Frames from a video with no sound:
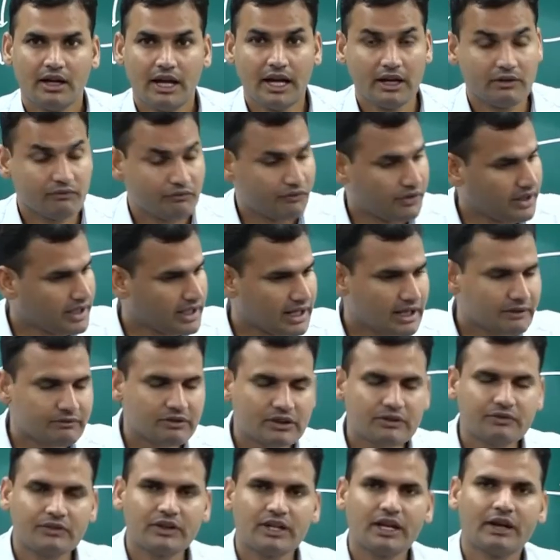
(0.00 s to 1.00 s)
And
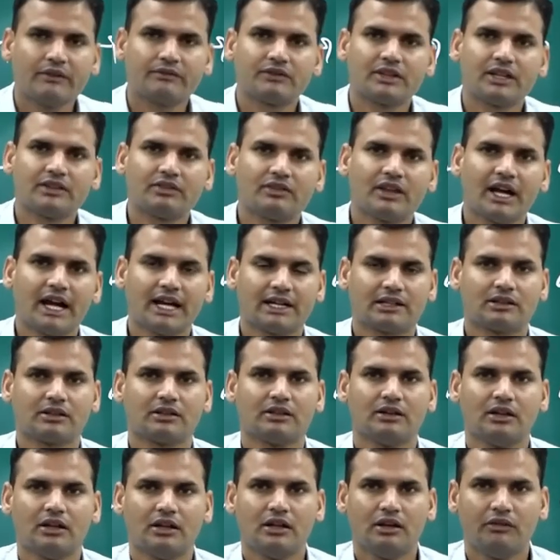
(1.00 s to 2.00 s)
wherever we have done that,
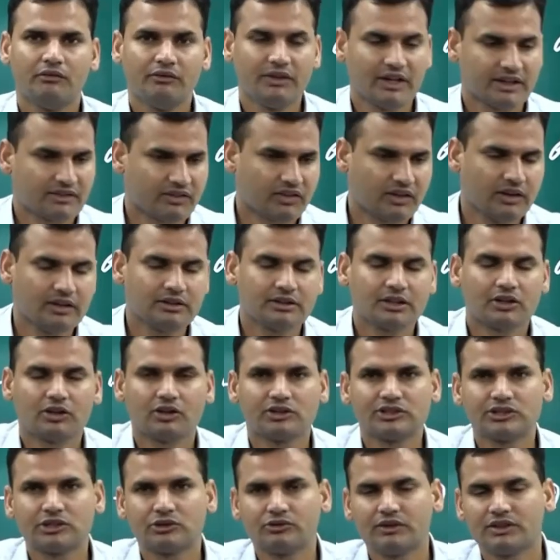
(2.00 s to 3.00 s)
we are seeing the
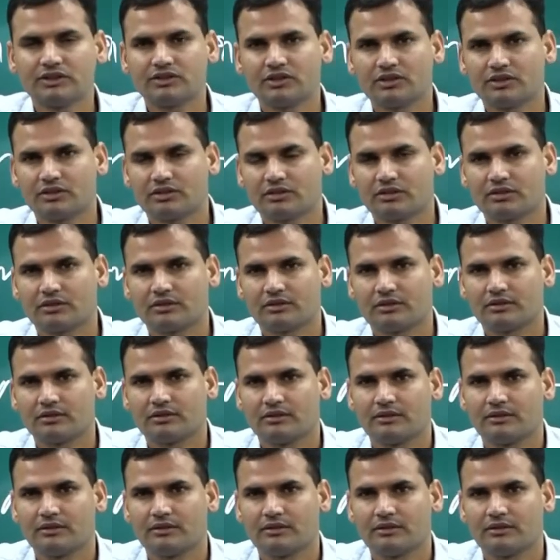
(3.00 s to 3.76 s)
consequences.